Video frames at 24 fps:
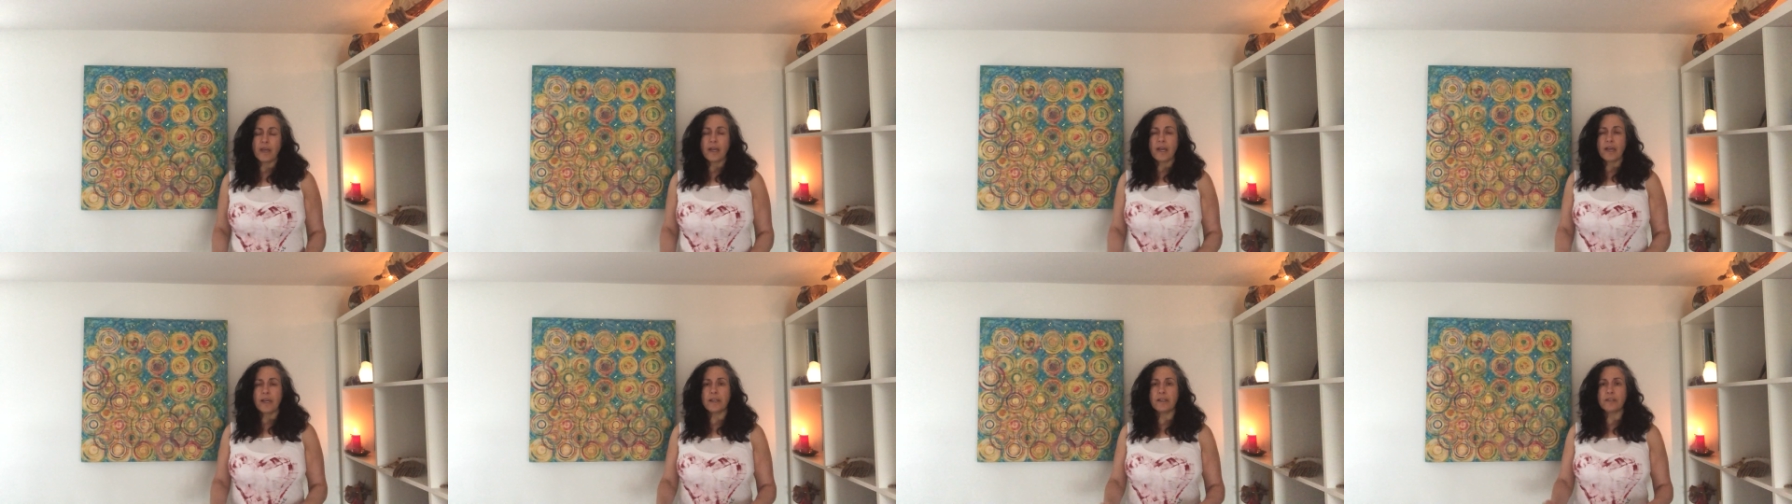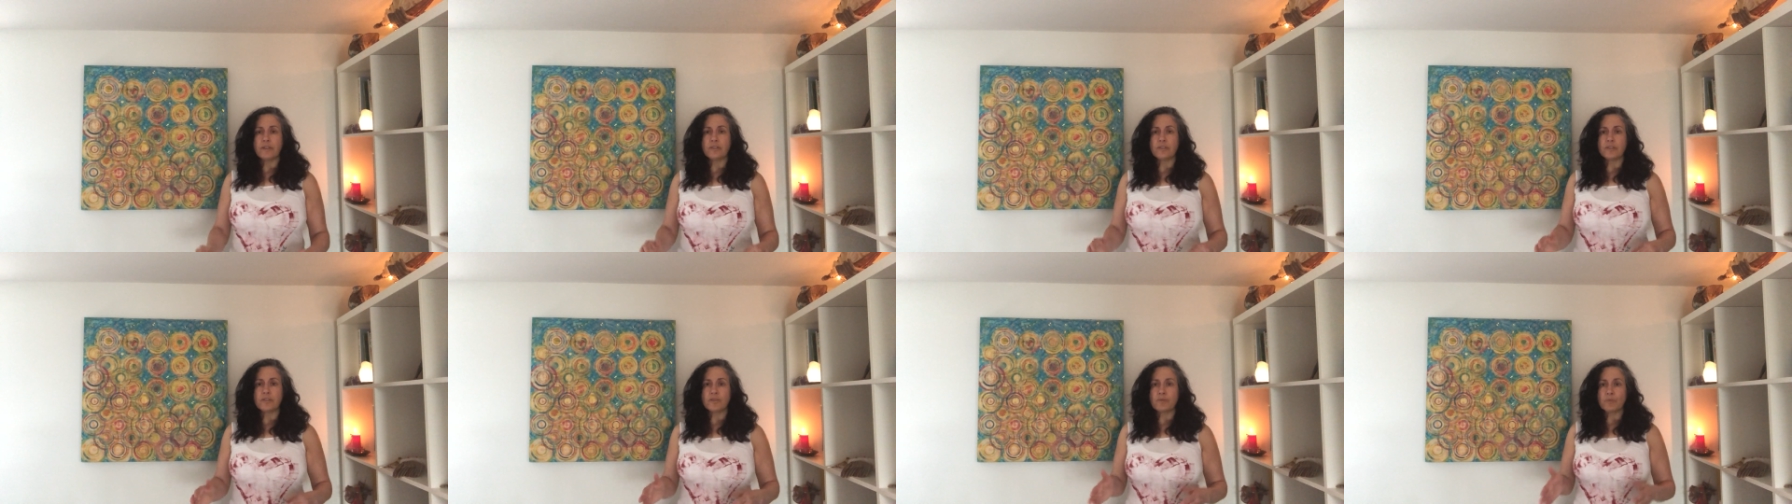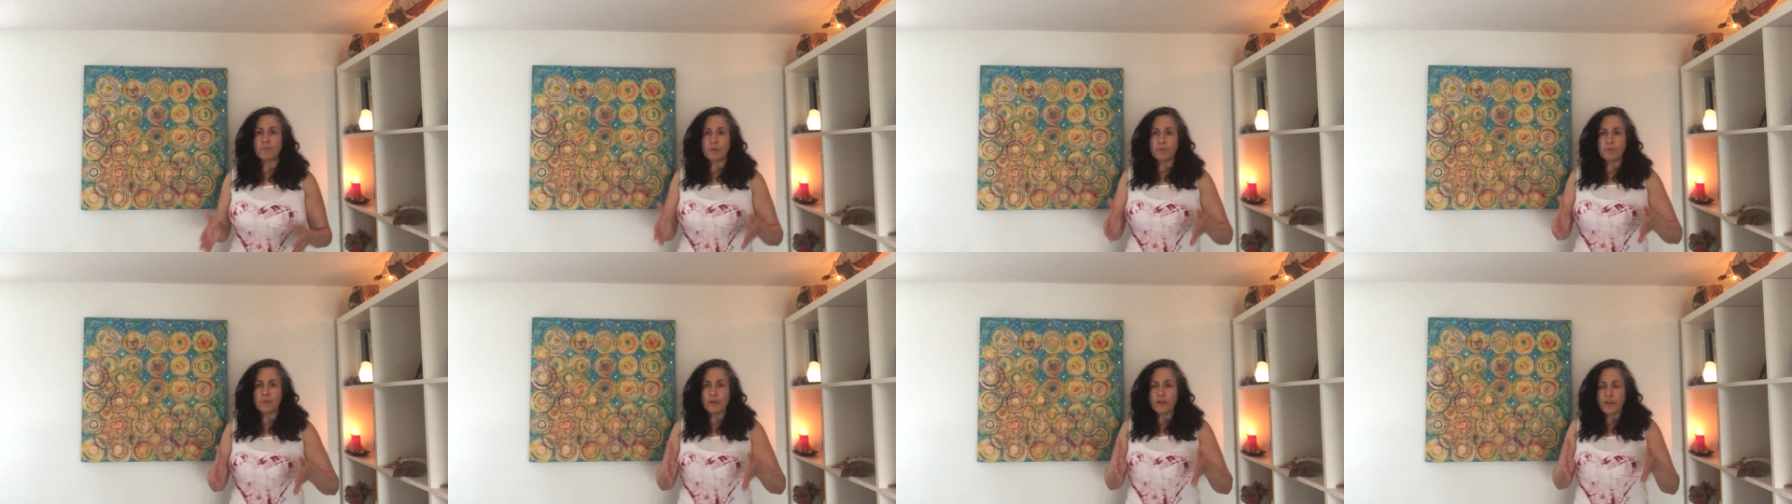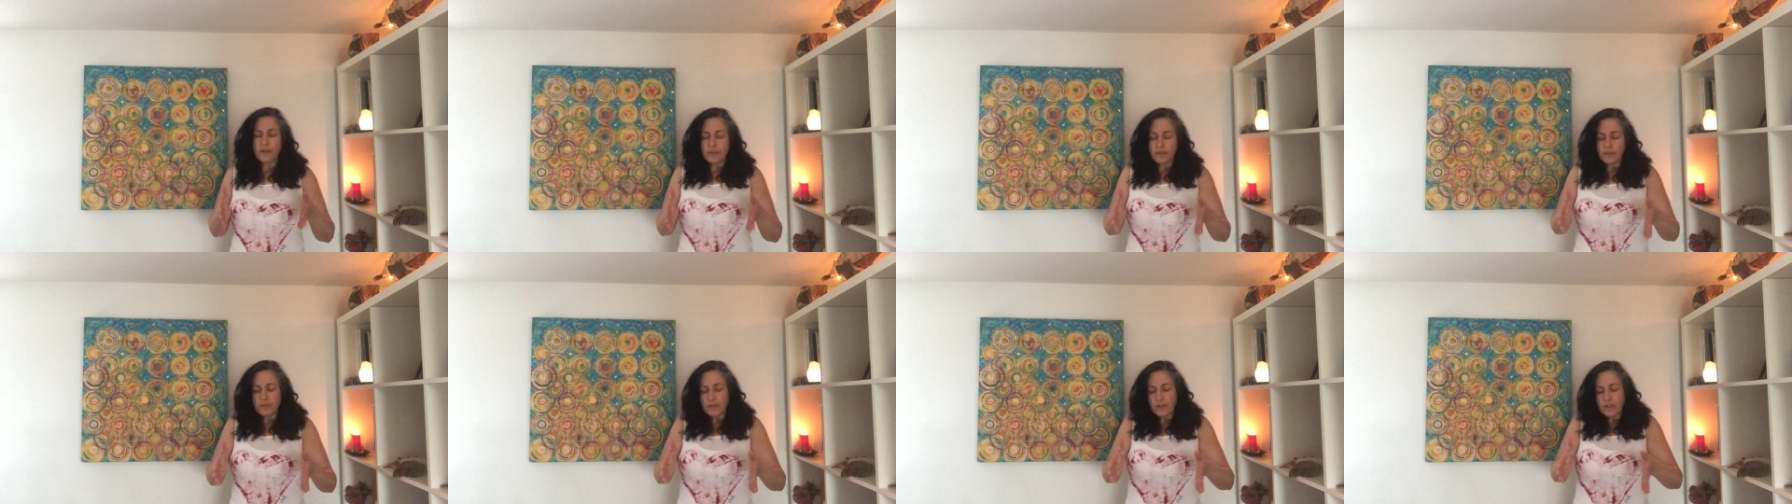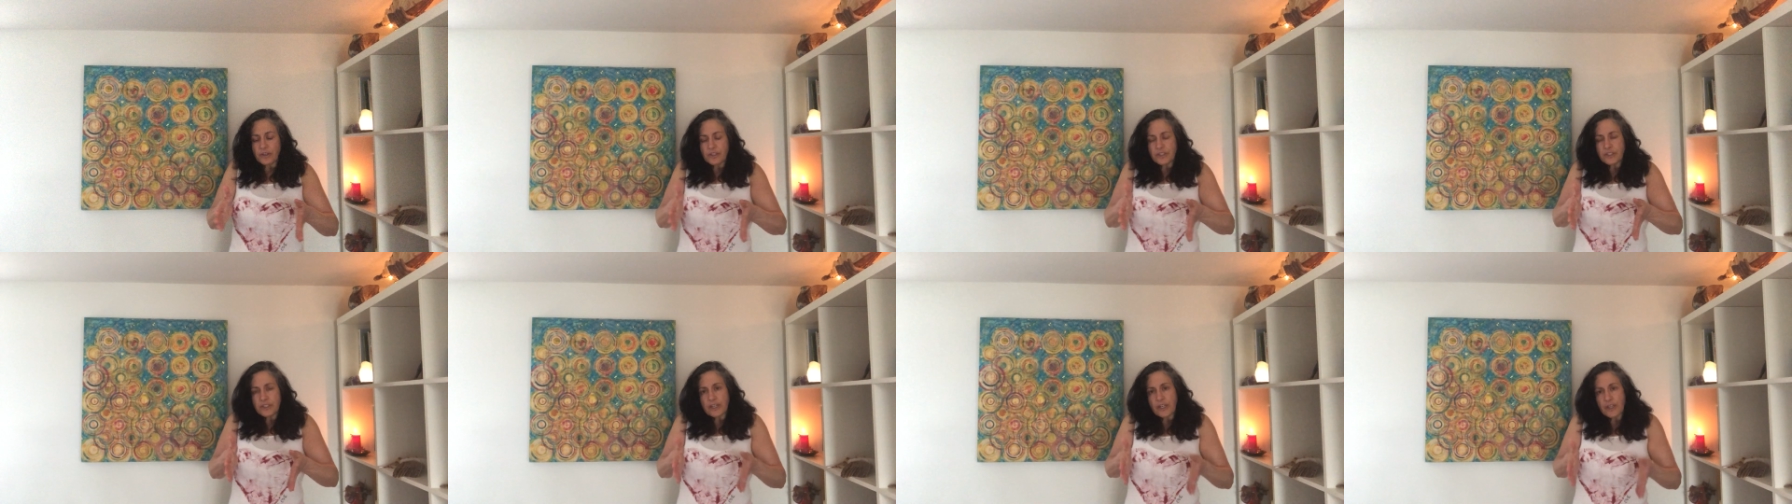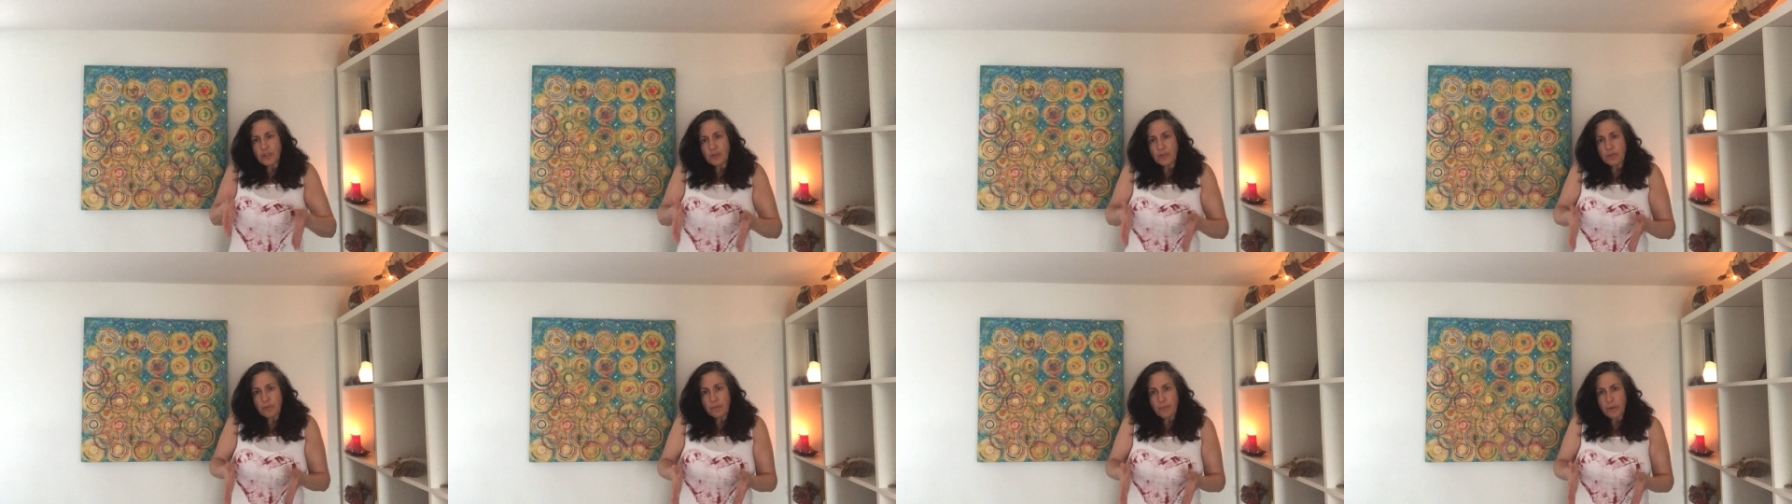and we were on a very narrow